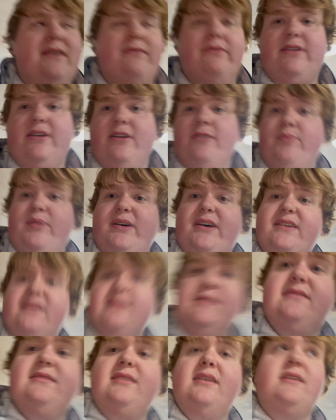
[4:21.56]
would go
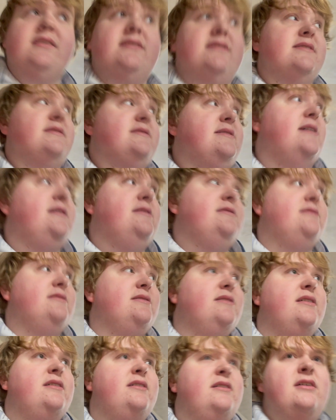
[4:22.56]
past this station
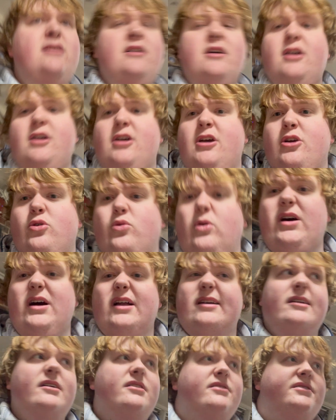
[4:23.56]
quite
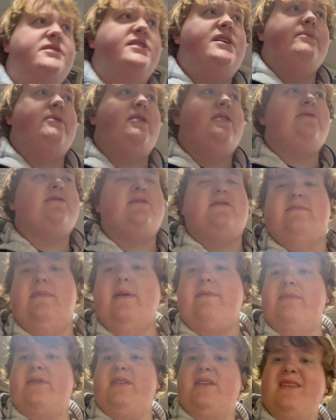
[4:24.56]
a lot of the time, and I just
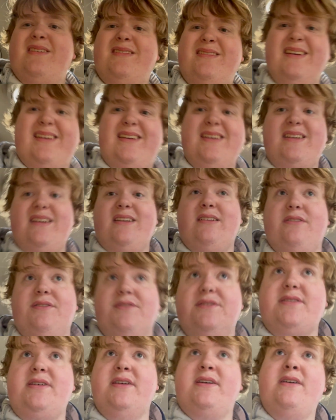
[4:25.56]
remember thinking it
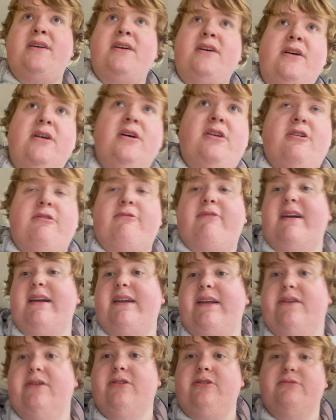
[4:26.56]
looked
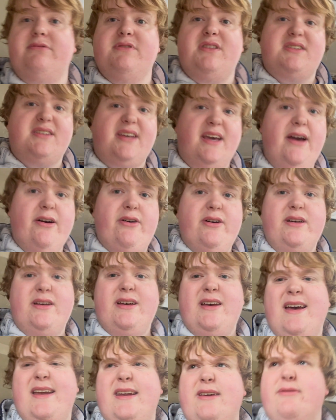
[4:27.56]
really cool with the tower.
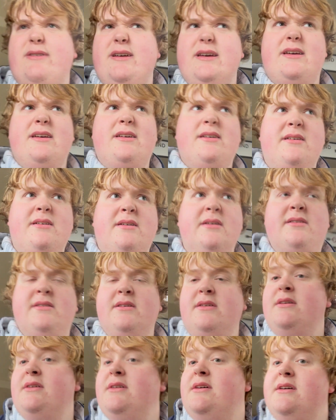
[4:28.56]
Anyway,
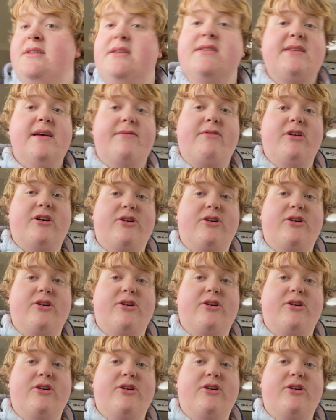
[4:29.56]
let's have a look